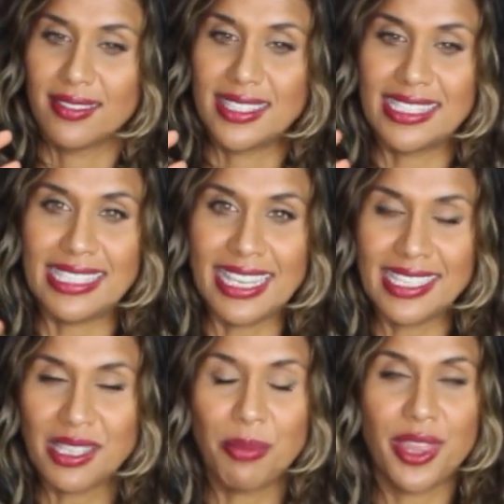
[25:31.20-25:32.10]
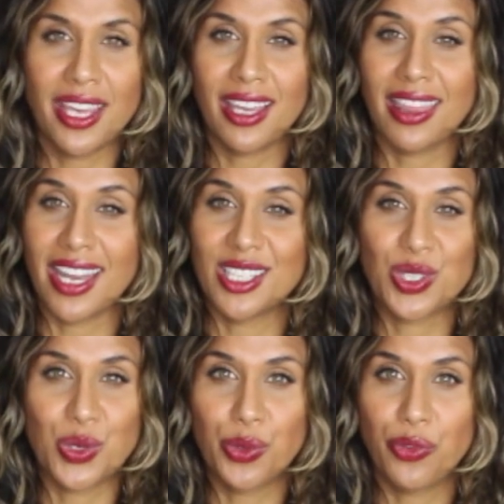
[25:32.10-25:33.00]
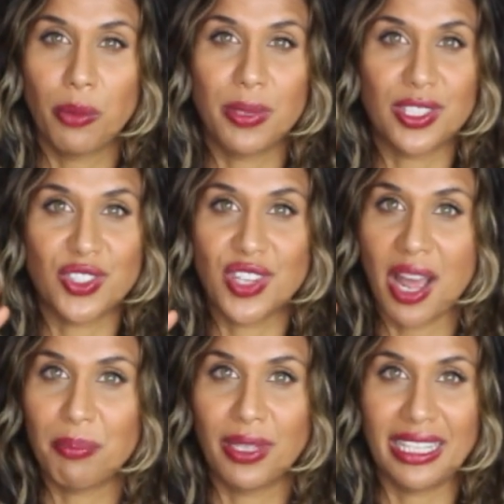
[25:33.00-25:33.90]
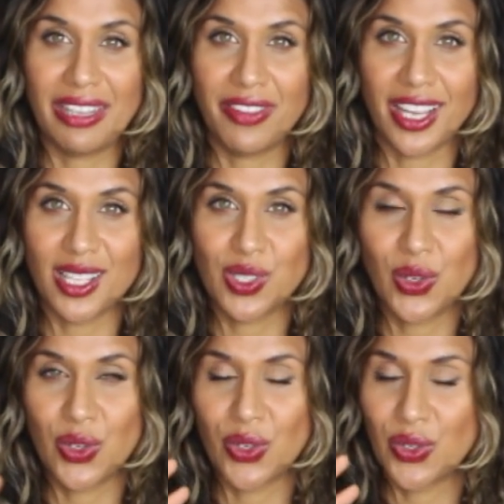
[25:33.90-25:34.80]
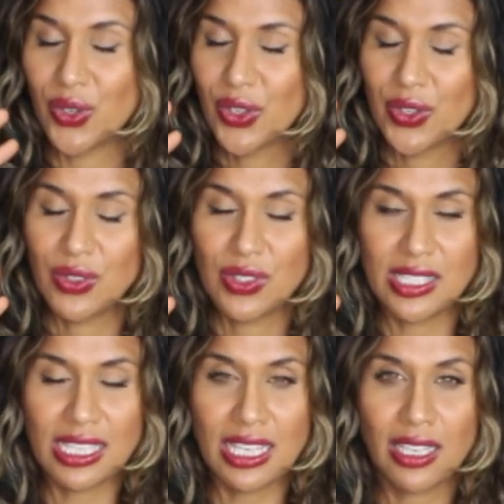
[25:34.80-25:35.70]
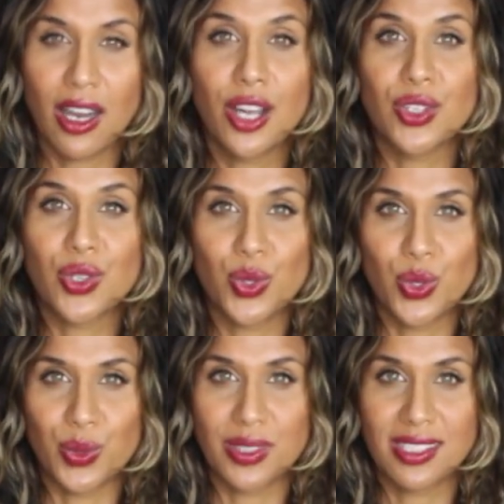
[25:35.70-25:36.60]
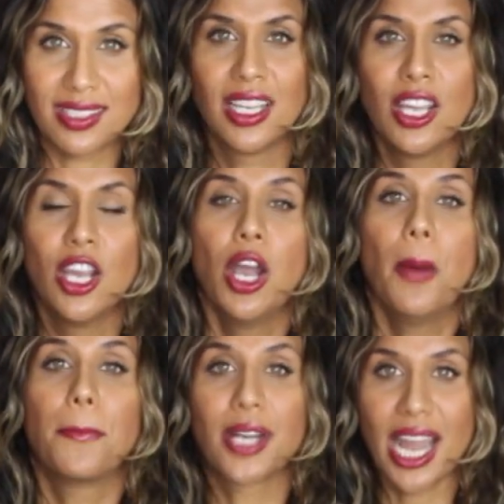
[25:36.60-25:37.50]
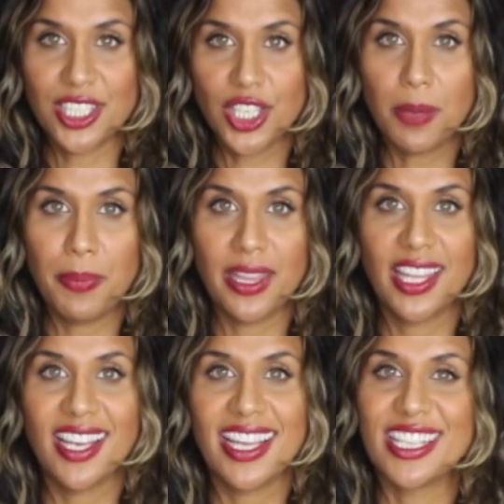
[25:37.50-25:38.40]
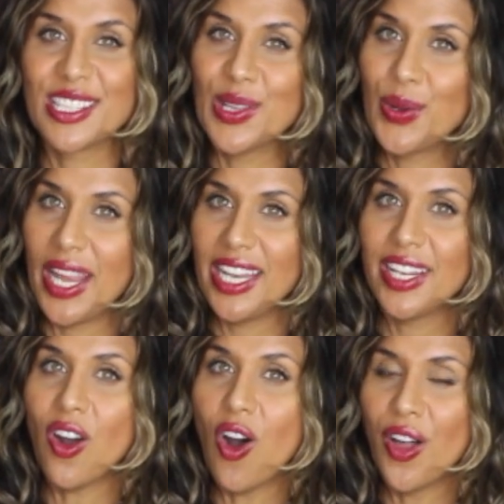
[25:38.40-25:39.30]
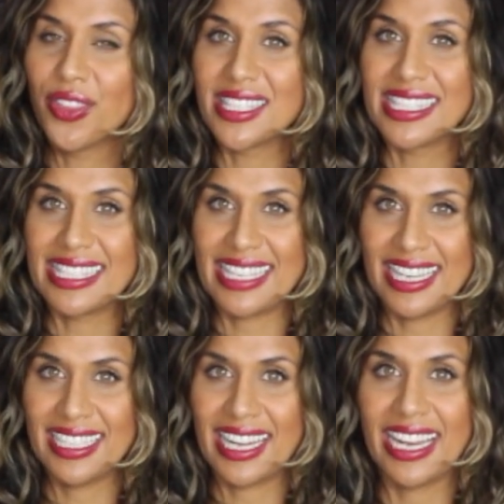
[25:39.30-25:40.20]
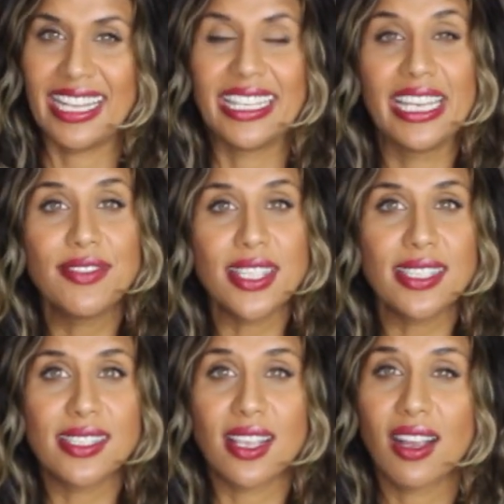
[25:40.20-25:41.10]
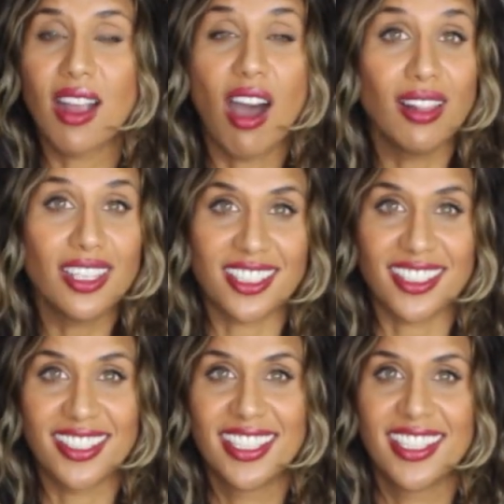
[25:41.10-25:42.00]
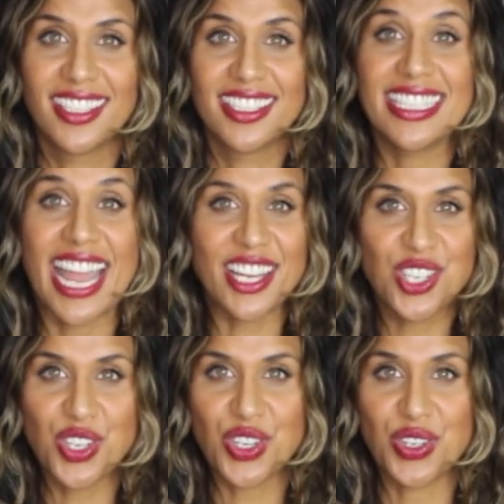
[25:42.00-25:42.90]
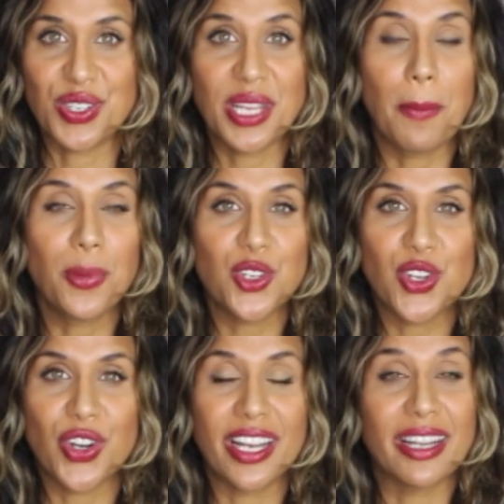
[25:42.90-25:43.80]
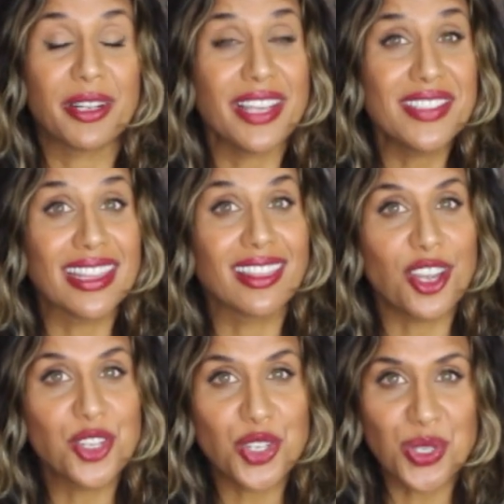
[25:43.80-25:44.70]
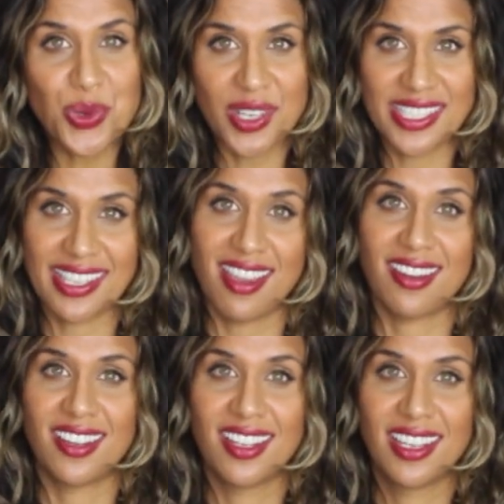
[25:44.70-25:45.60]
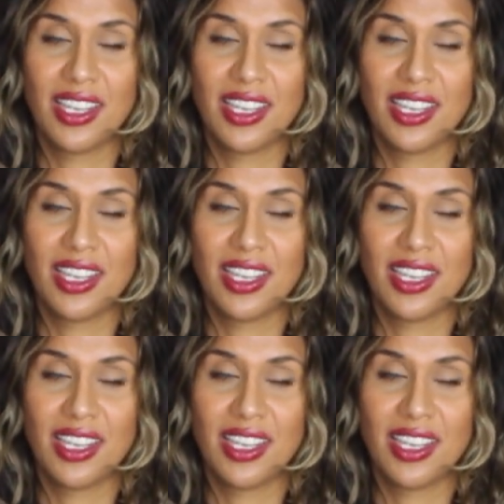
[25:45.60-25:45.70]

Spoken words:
seeing something that is truthful but not believing it. So you're seeing untruths. Brajakapitta is located on the skin, and it gives us color, texture, temperature, and it gives luster to our skin.